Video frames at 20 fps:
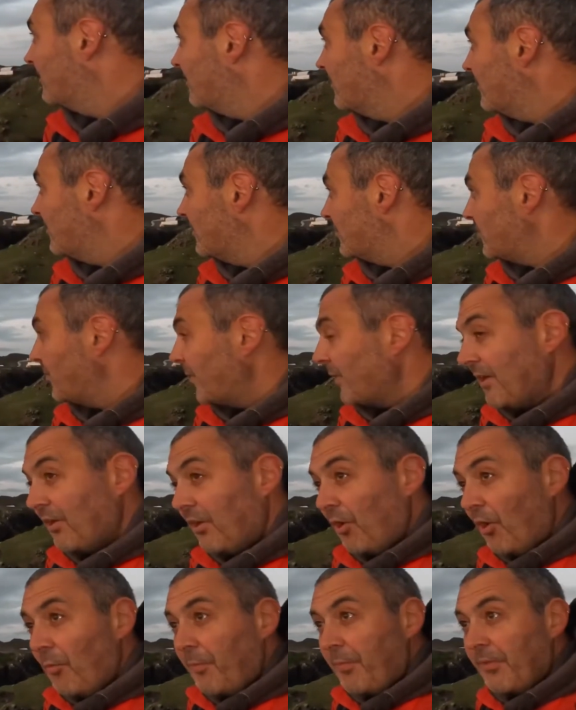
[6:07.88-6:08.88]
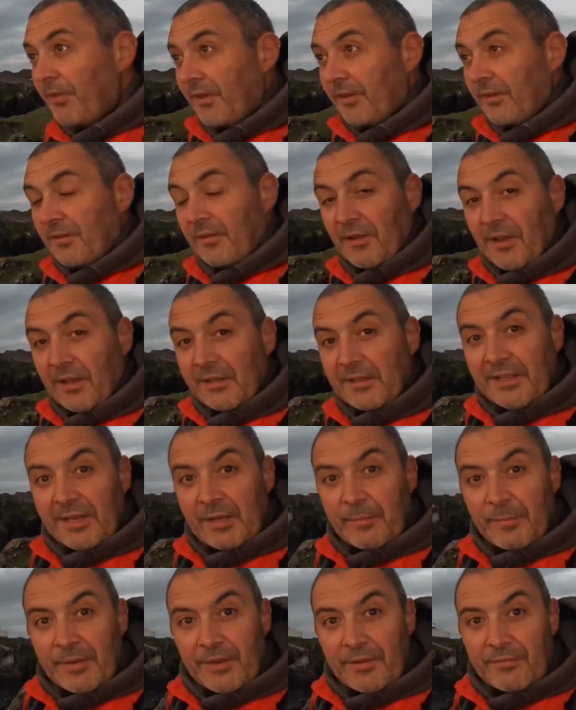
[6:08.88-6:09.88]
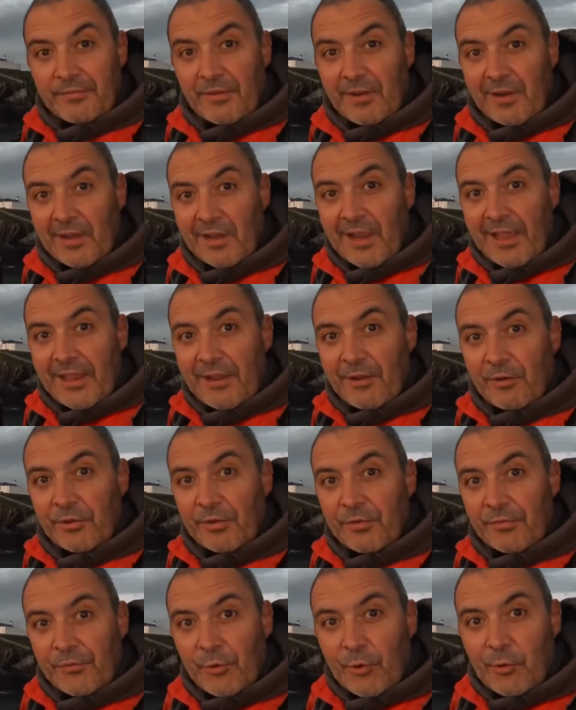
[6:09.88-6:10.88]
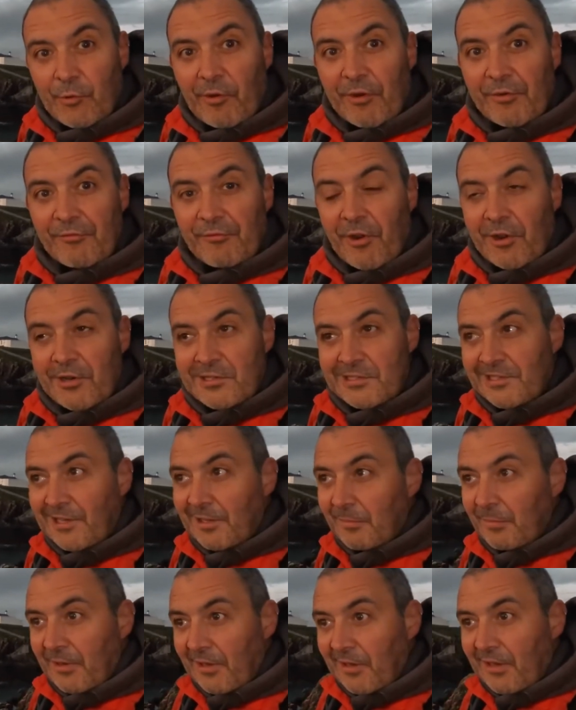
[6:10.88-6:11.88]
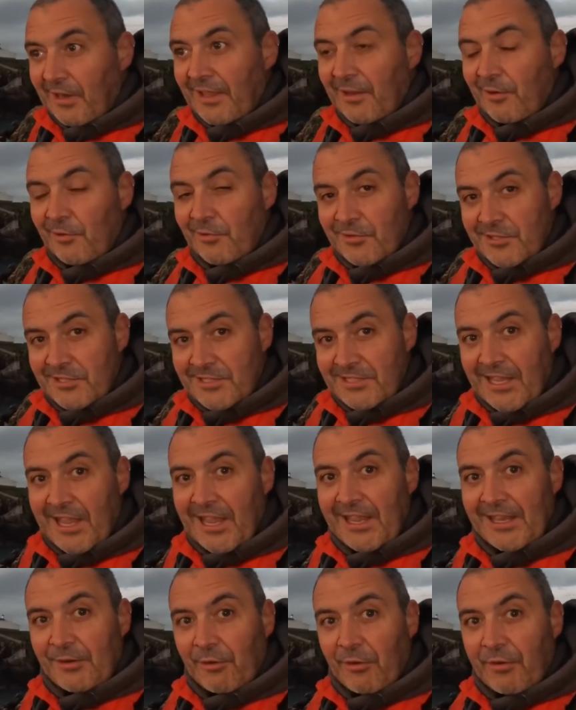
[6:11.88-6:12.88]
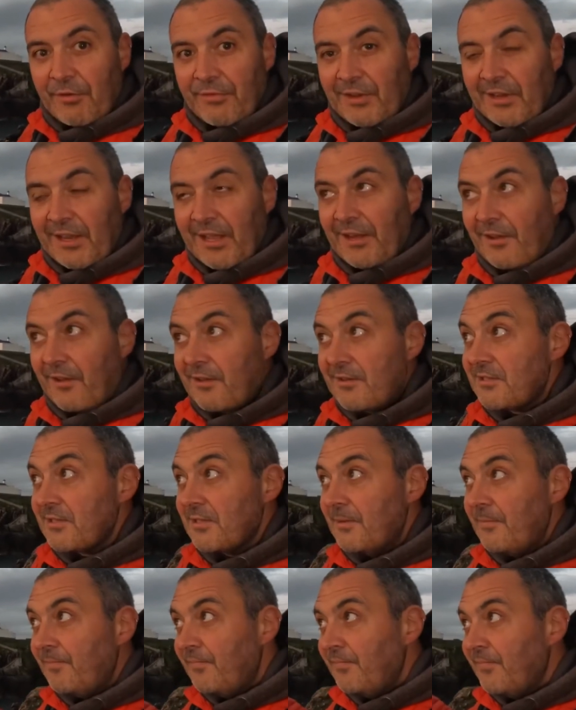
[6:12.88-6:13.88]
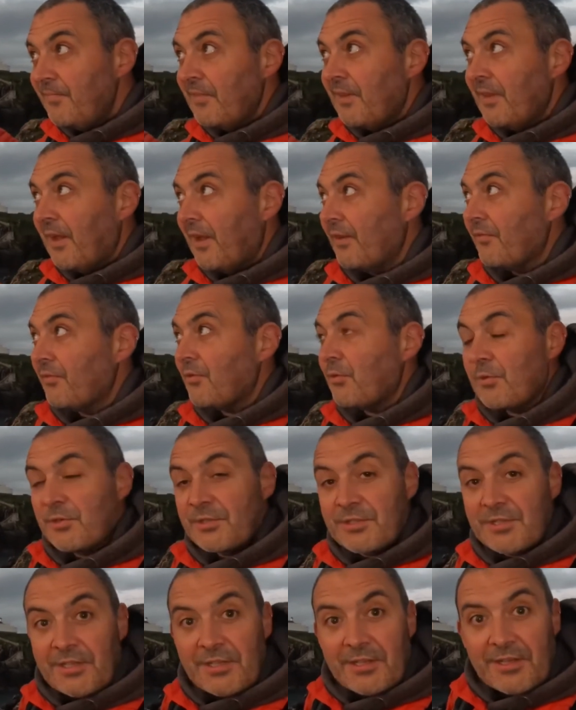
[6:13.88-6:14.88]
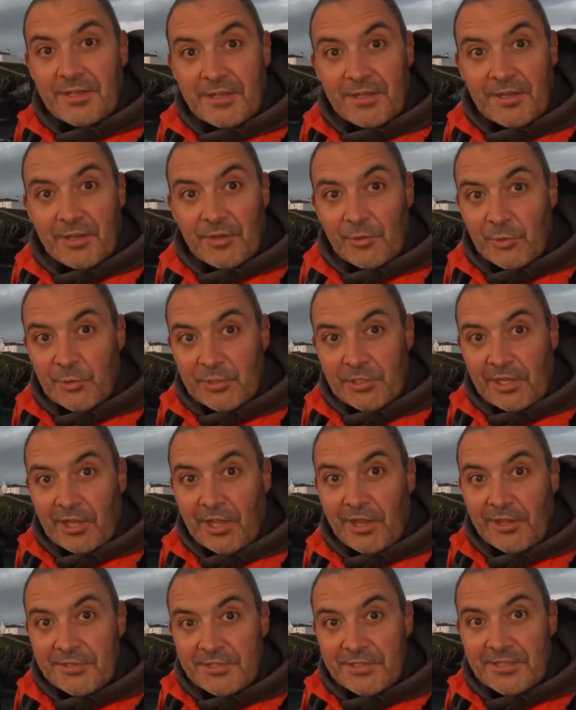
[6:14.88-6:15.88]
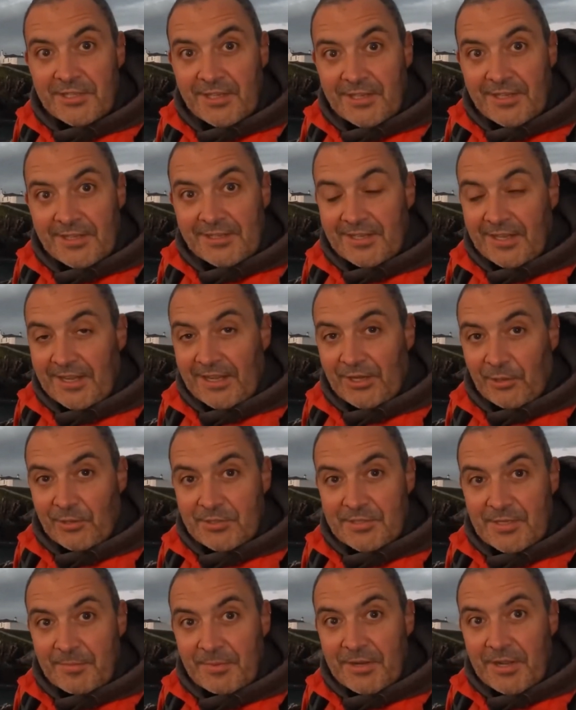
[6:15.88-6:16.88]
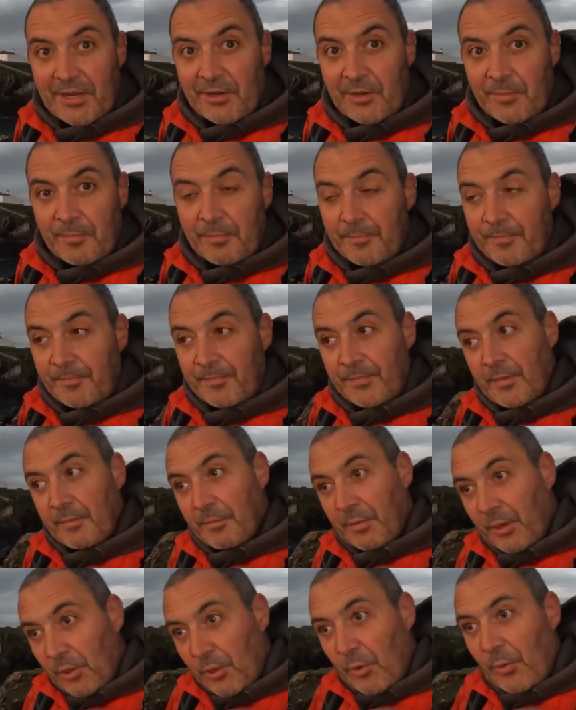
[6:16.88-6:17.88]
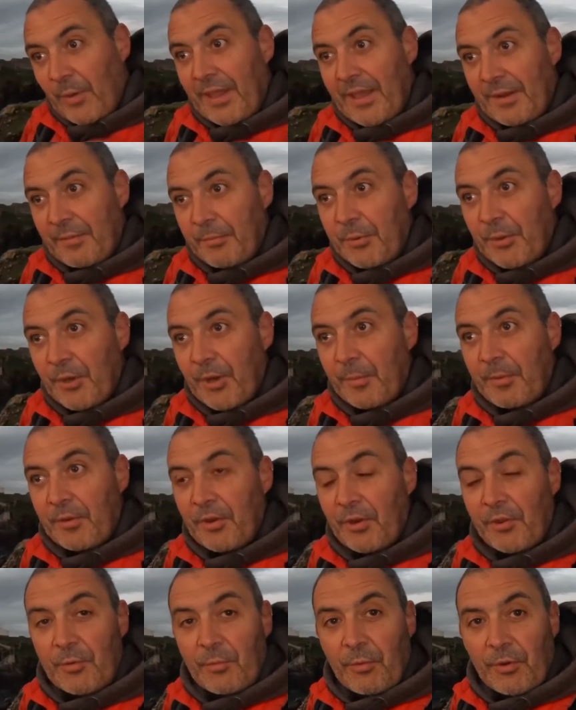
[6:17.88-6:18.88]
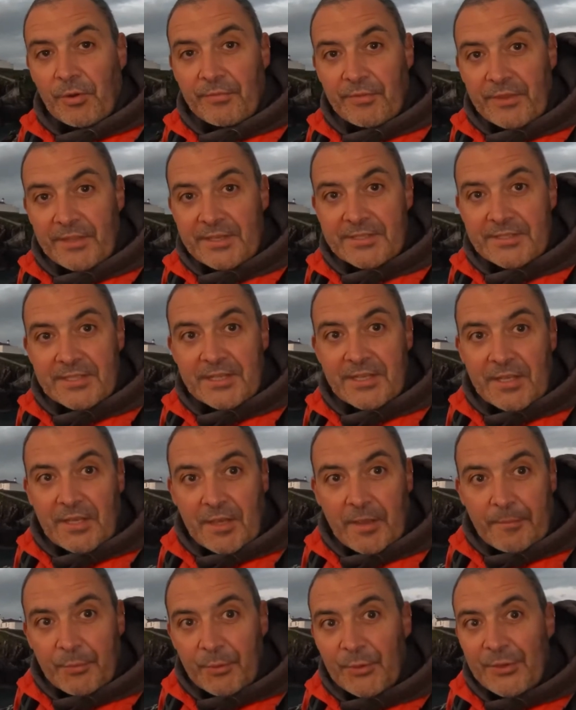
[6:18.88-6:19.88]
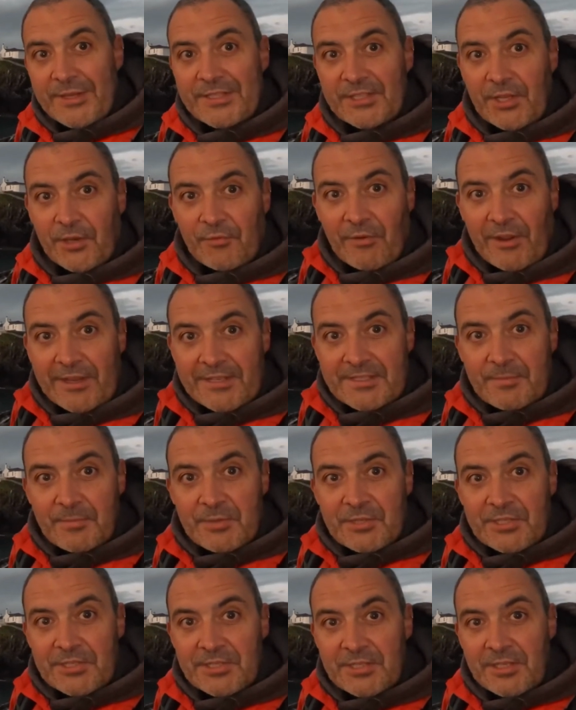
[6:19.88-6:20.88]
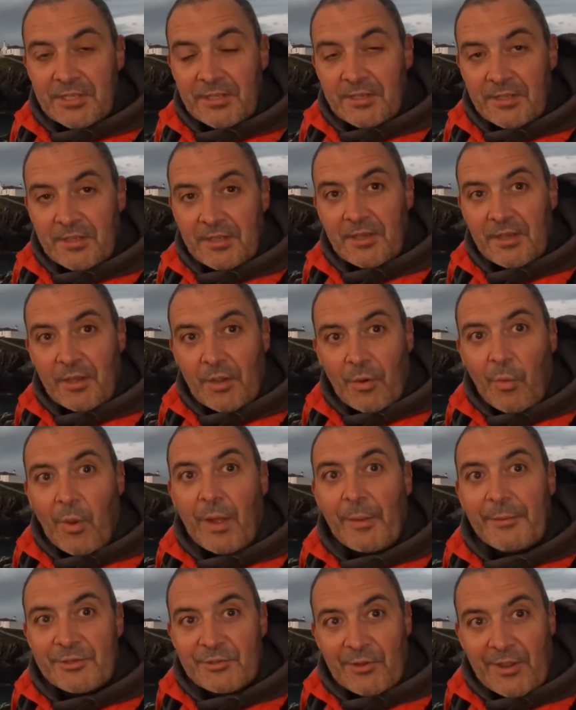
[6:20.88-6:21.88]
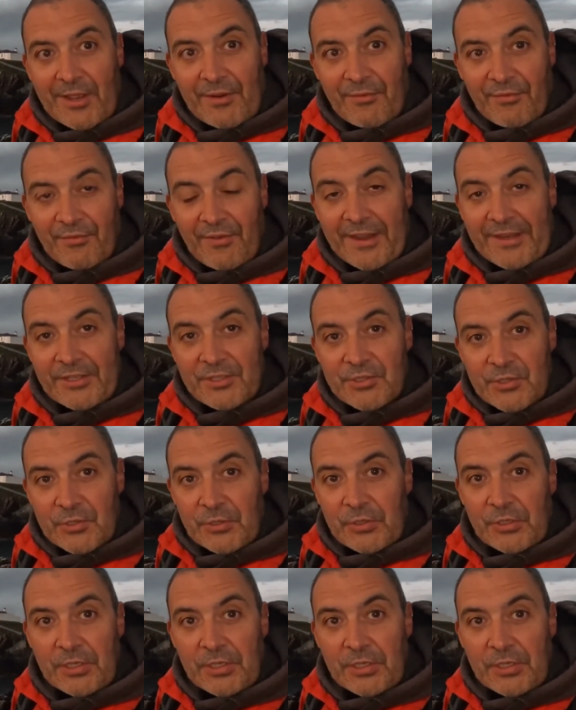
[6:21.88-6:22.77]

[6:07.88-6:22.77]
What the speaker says: So we can hope that a little bit of light on the foreground rocks, a little bit of light on the side of the lighthouse, and of course those clouds taking on some colour. But I'll go ahead and put up another one of these pre-sunrise images while we try to fine-tune